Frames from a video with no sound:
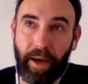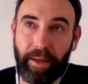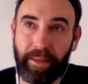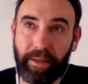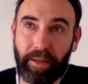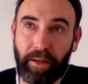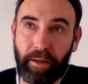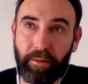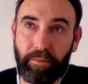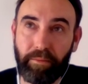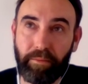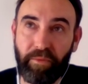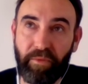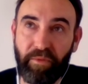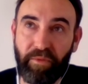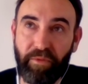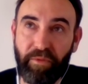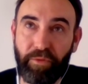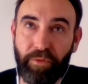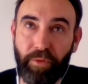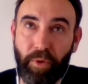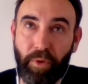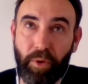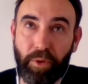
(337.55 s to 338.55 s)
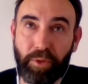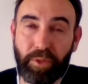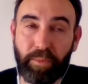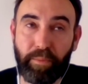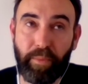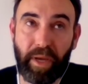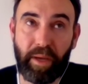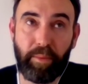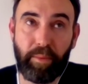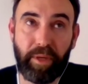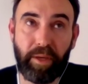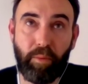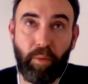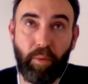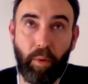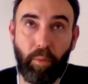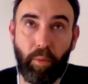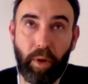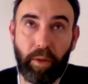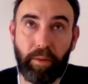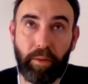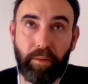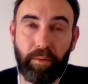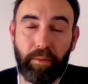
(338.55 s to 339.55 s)
think first, maybe
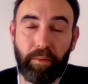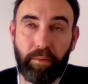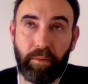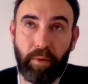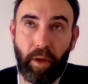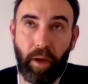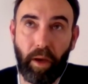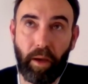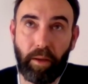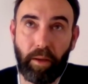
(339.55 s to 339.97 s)
one,